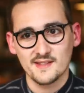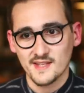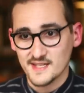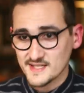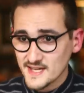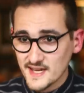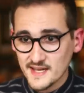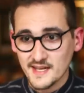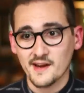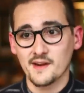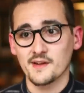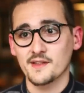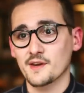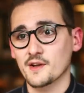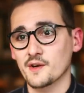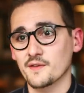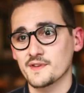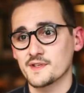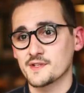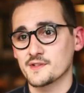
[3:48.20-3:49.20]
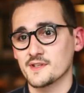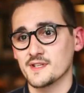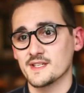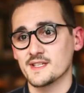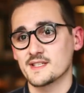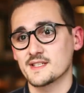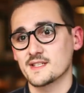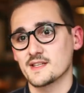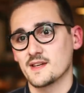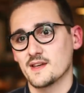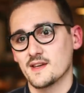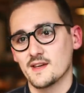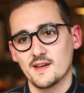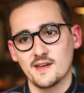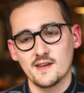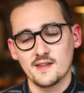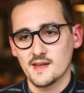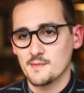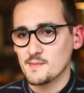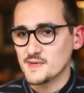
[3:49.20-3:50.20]
they take care of their coffee trees,
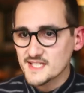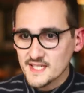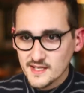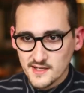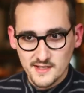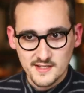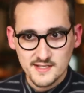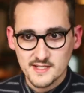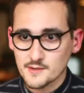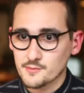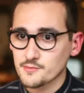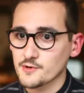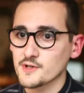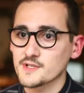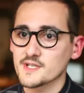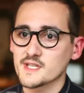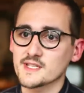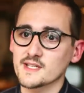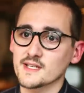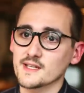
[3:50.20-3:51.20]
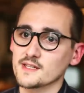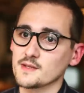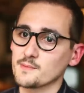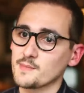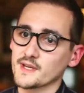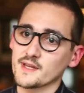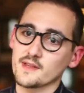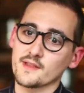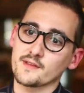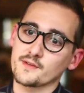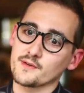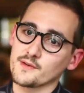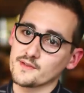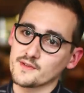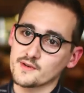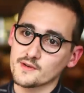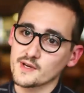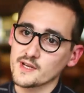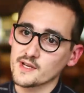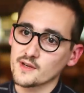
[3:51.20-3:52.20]
they're meticulous in the processing and the picking through of
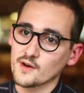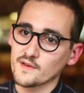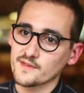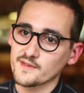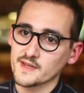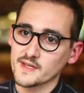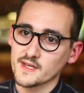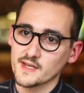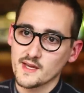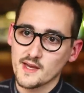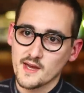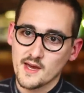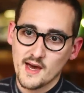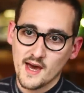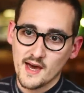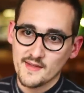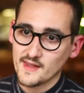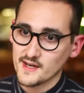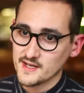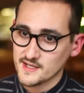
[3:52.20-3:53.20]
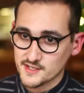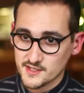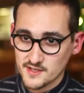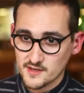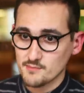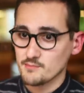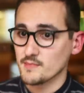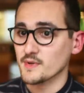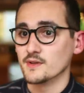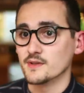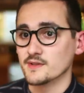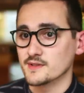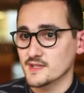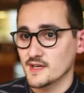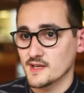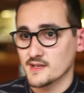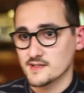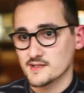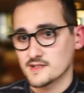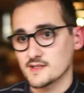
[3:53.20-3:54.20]
the green coffee, and then it's milled
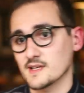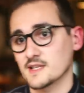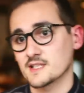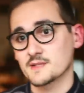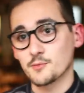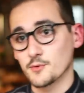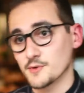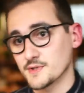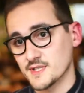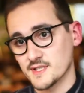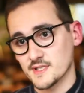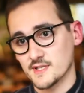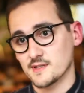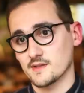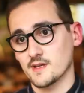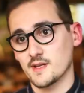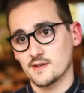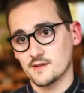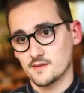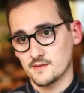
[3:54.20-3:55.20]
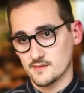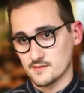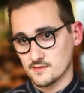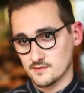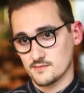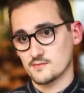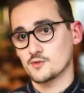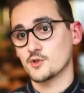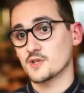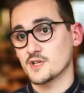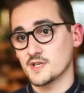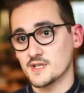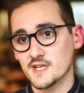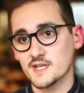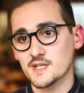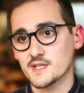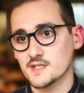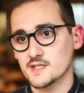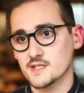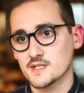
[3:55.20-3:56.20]
and exported in good
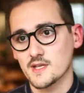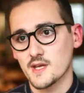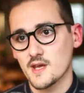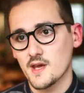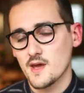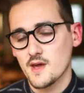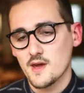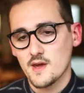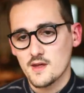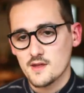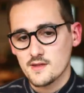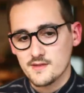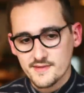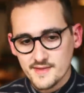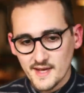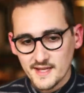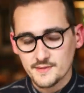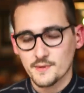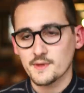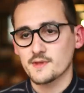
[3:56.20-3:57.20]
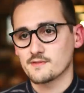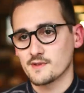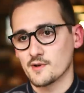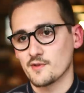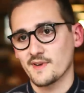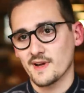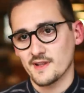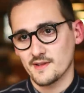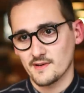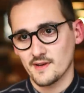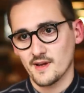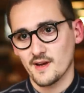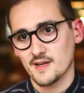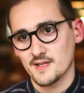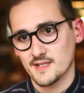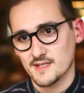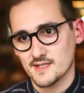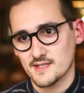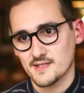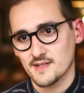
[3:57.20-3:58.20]
conditions. That's where the real value
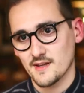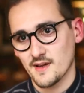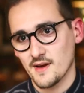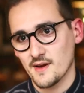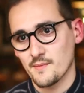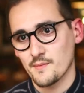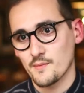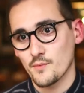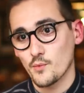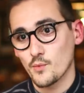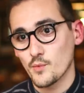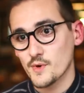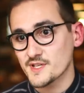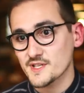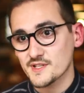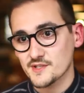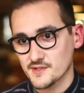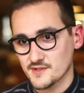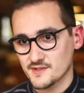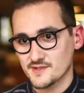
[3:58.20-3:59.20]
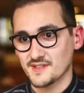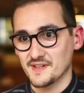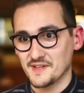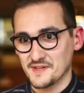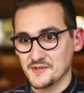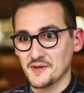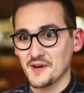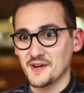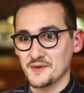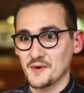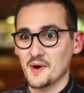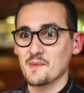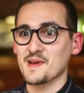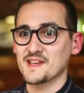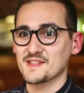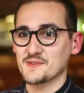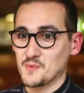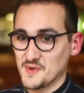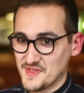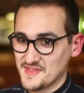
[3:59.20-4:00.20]
lies. We're just going to try to do our
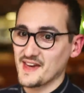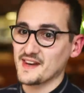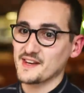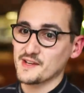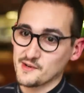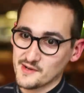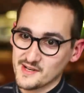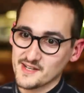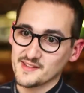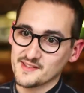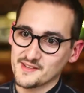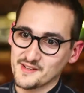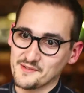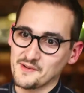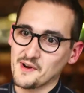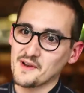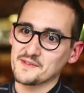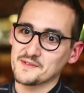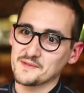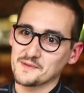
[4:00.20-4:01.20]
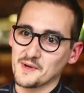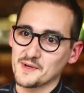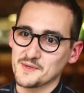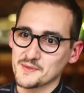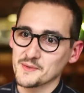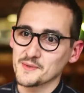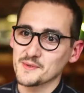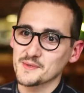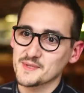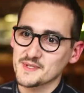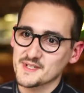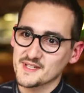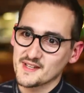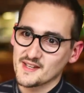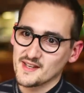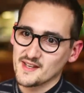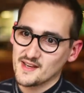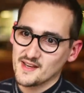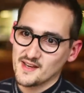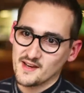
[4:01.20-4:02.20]
best with that ingredient that arrives through our doors.
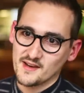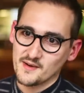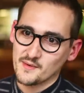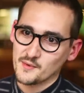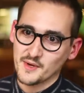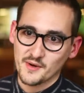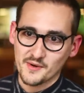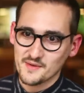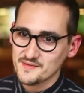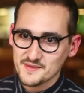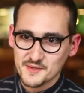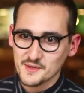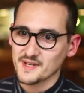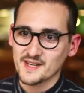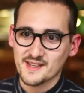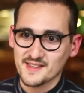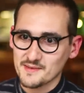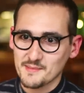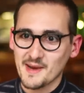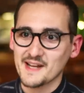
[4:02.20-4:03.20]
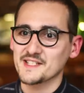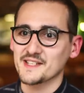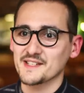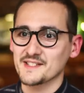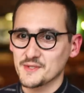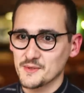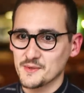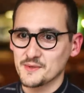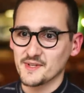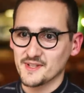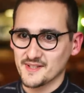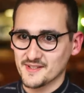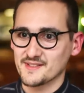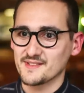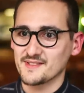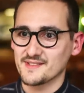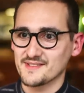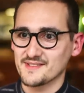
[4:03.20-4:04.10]
We're not doing anything magic to the